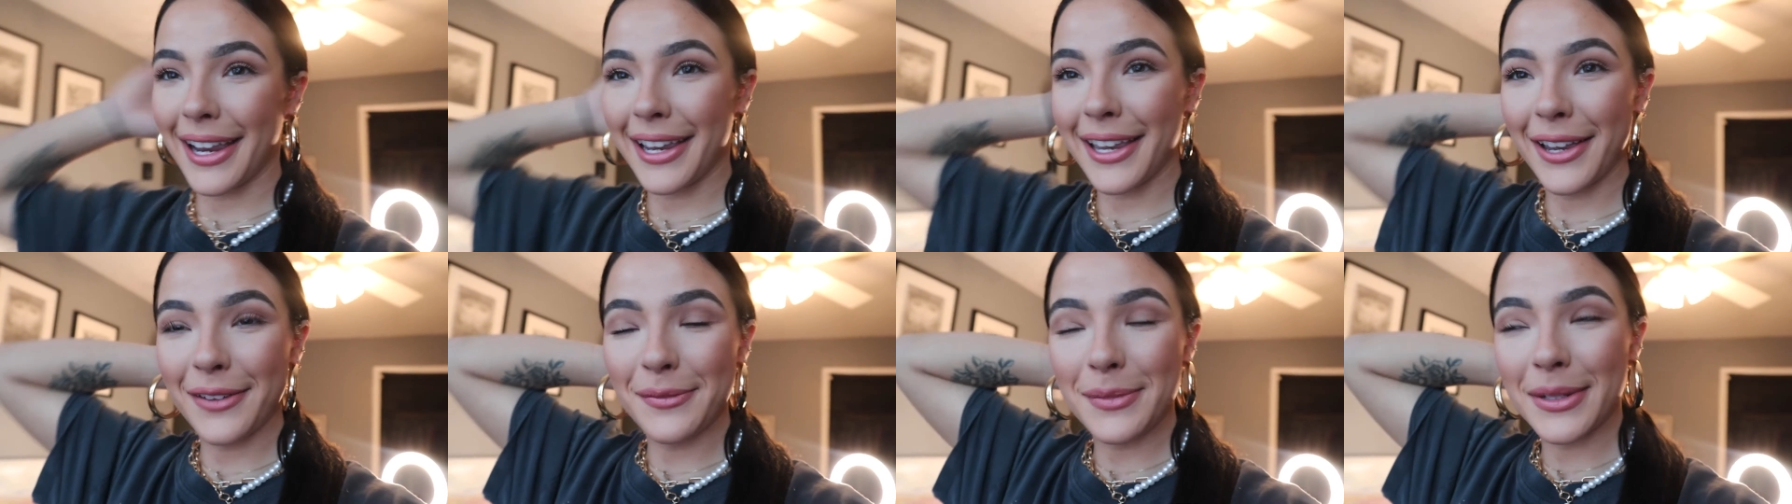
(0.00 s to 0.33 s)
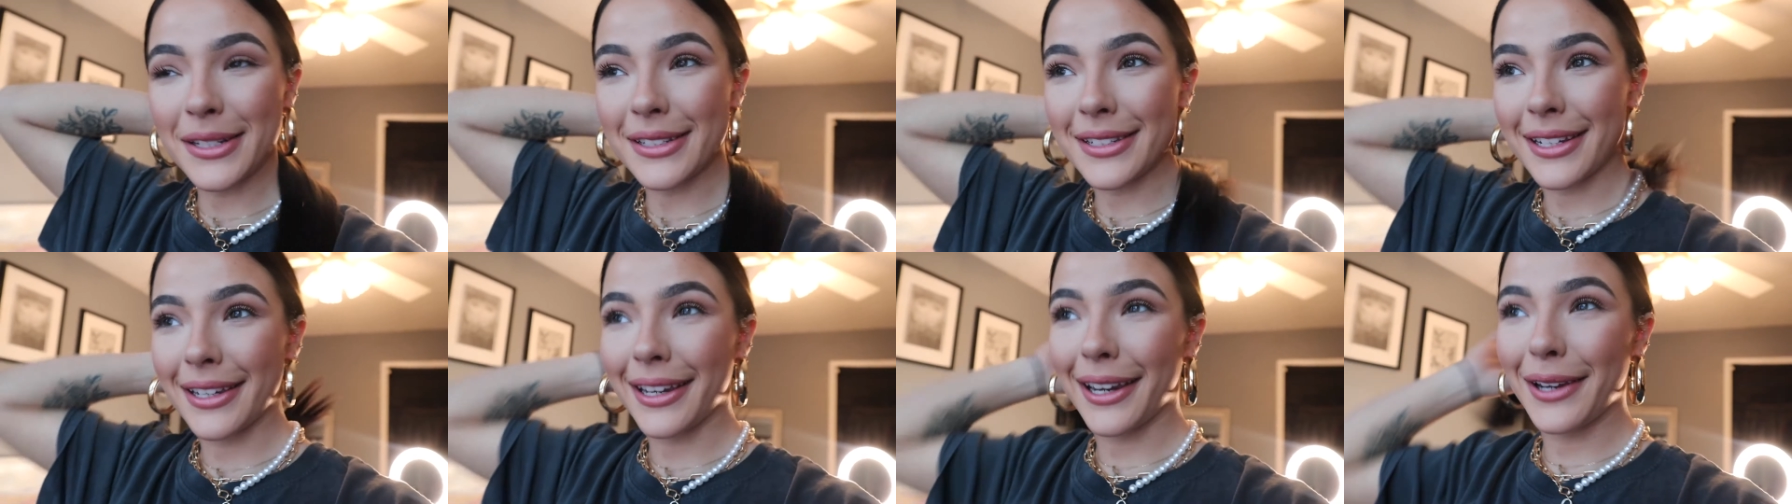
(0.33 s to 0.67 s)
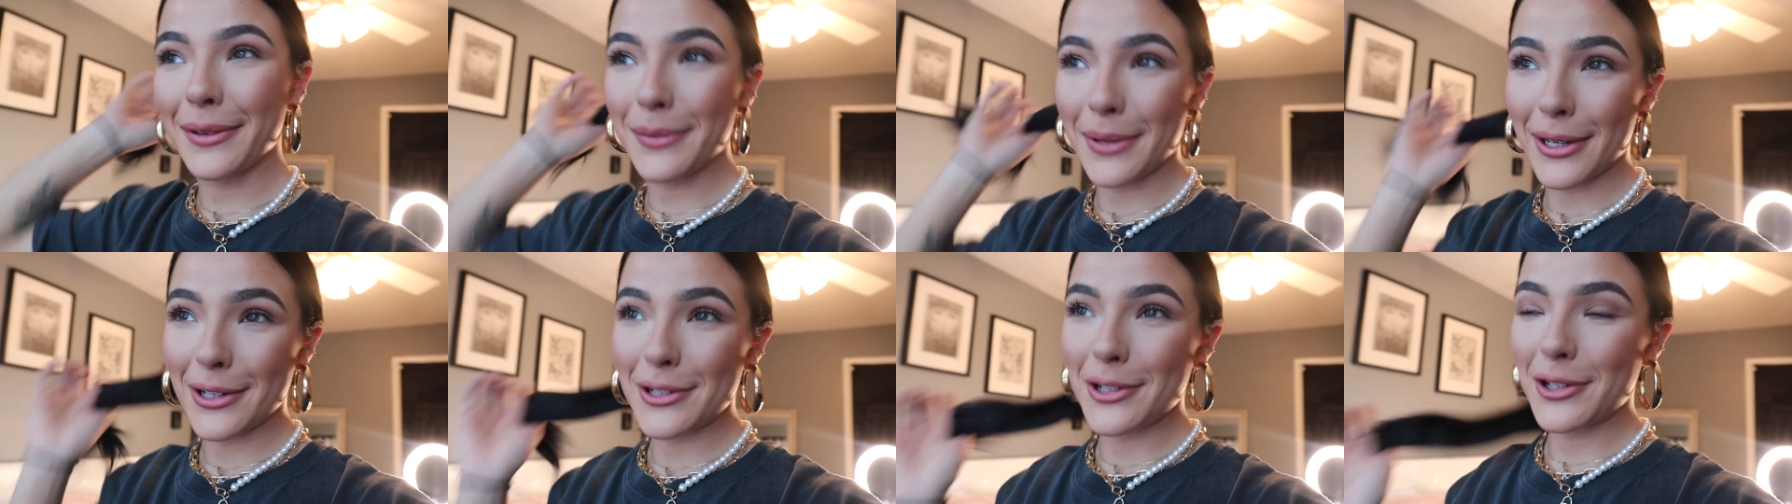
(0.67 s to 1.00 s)
I have been
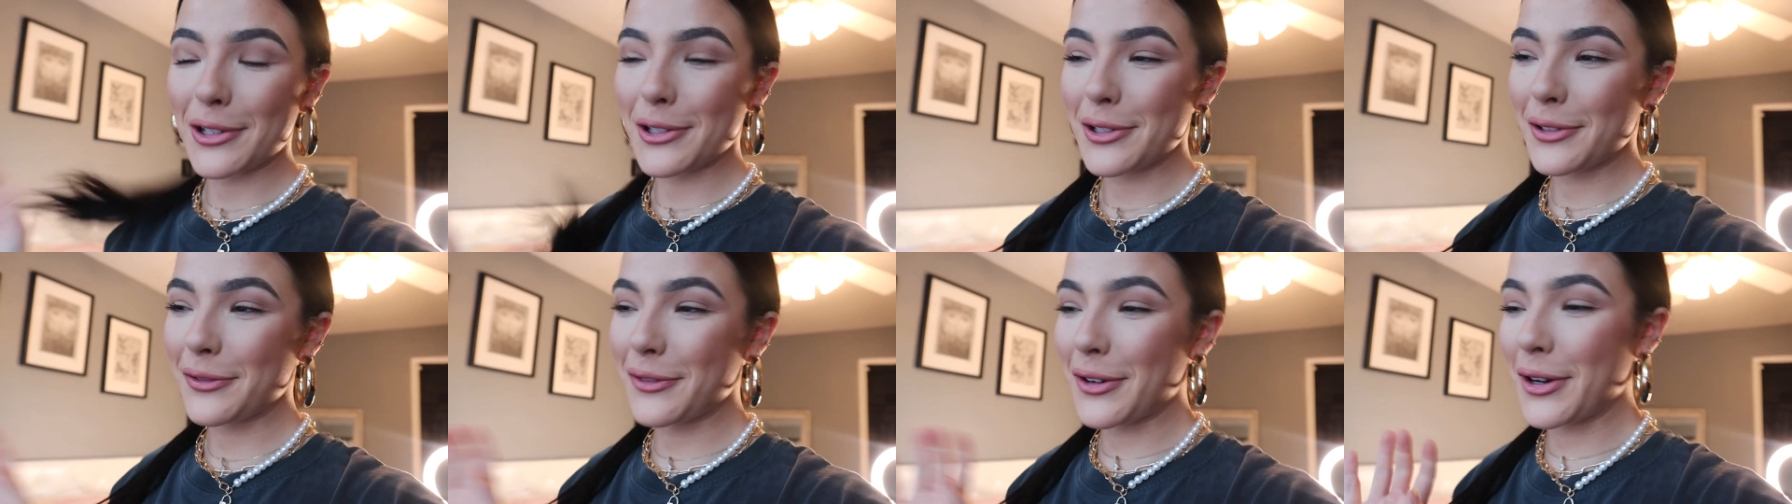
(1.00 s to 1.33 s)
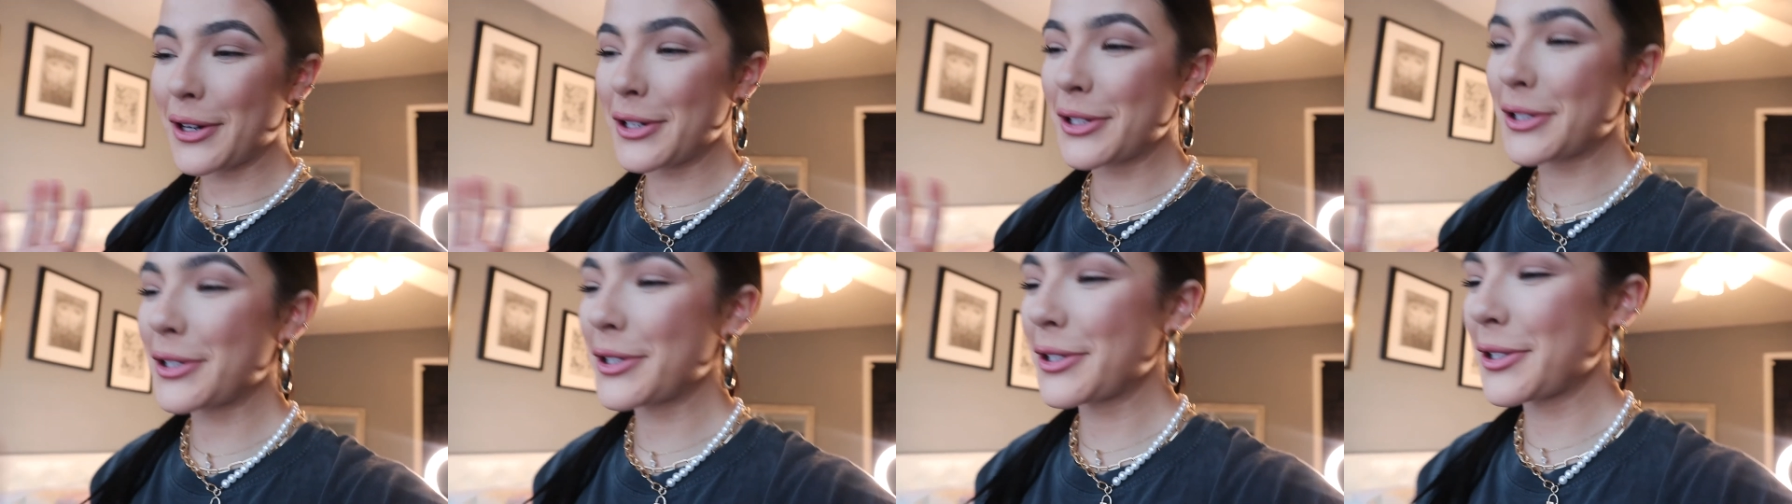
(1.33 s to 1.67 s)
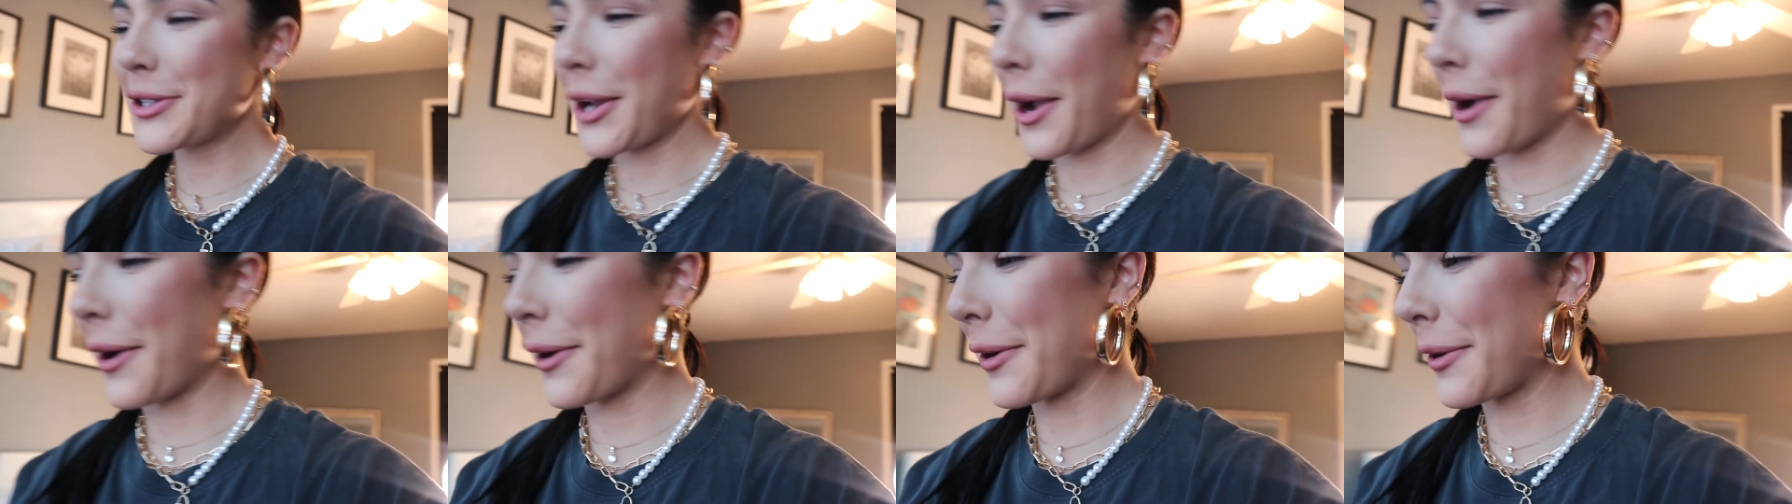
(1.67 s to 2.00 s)
taking pictures for
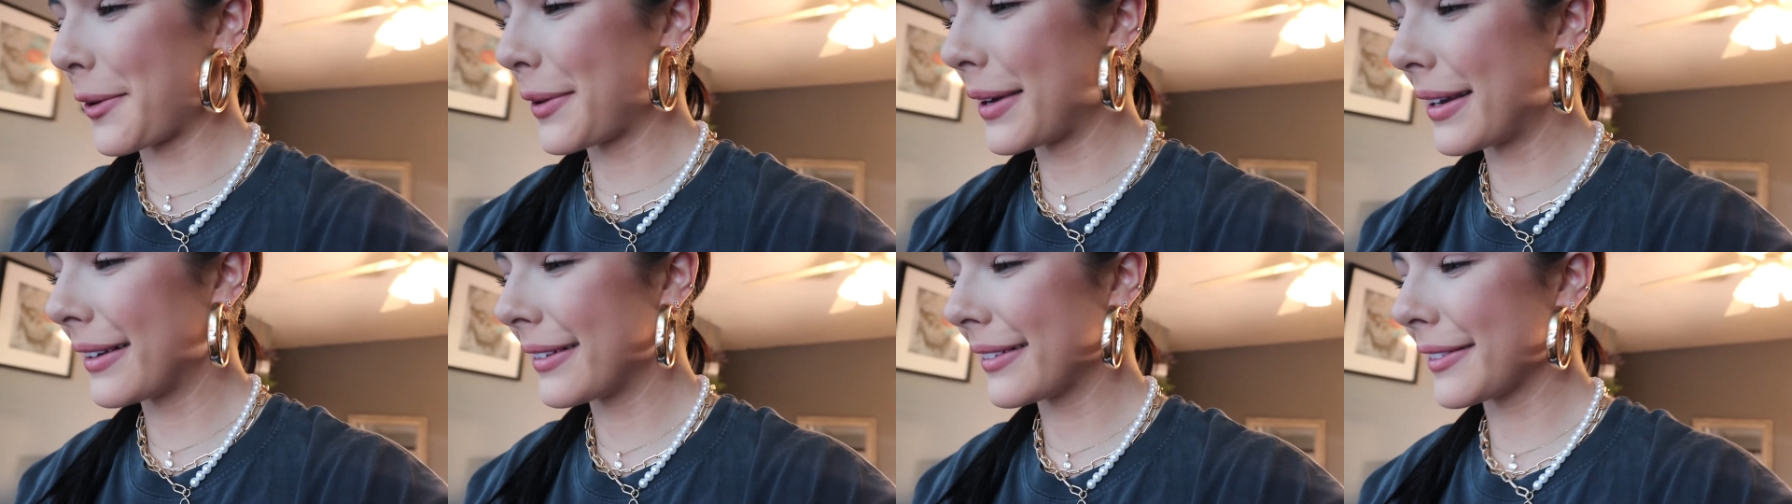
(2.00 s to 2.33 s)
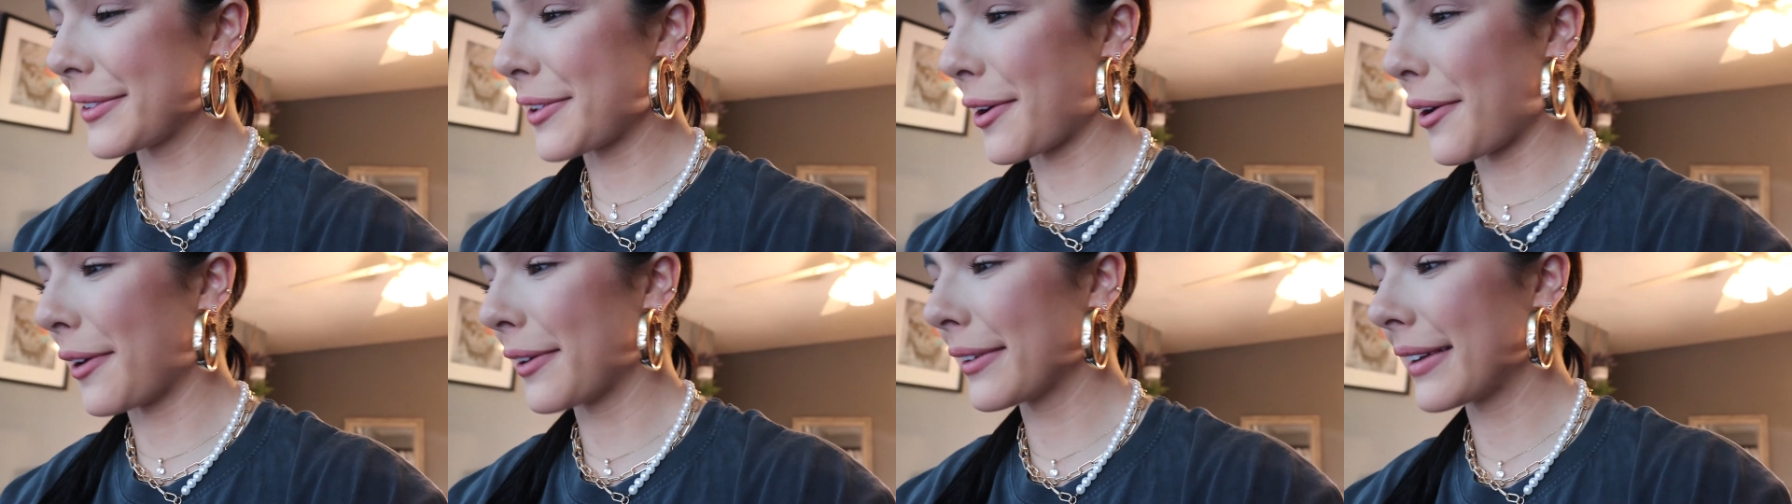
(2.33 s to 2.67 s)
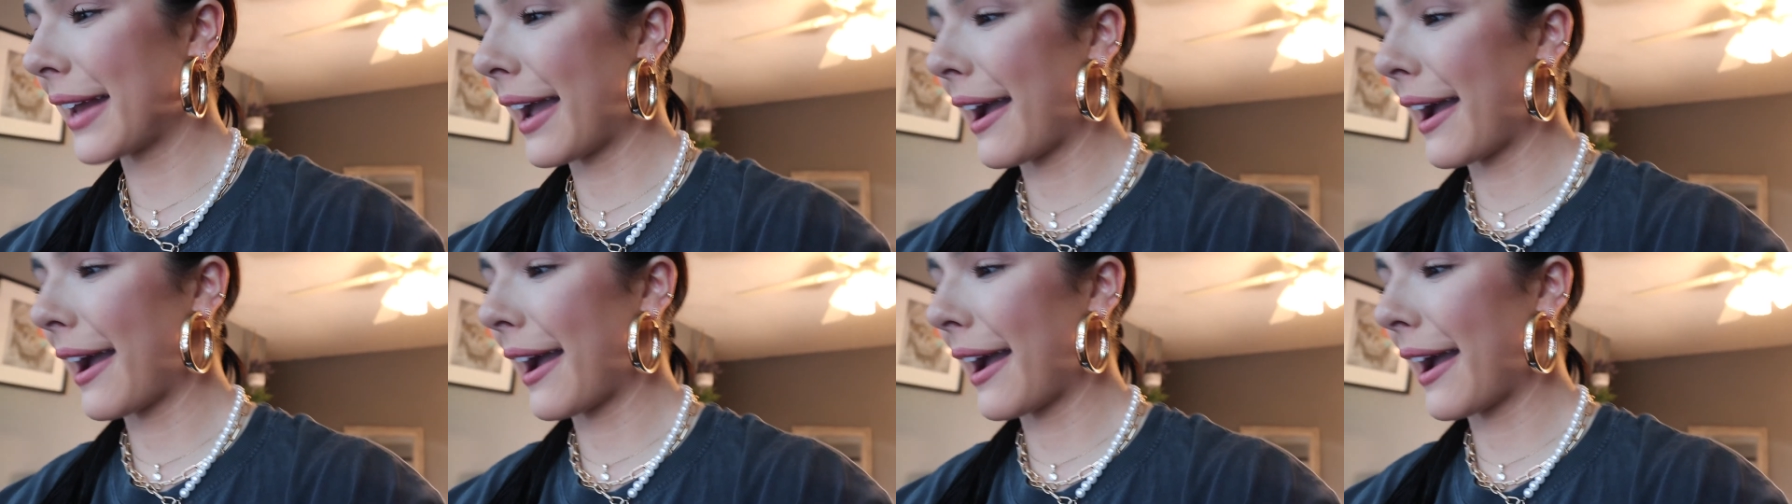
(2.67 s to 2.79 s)
so long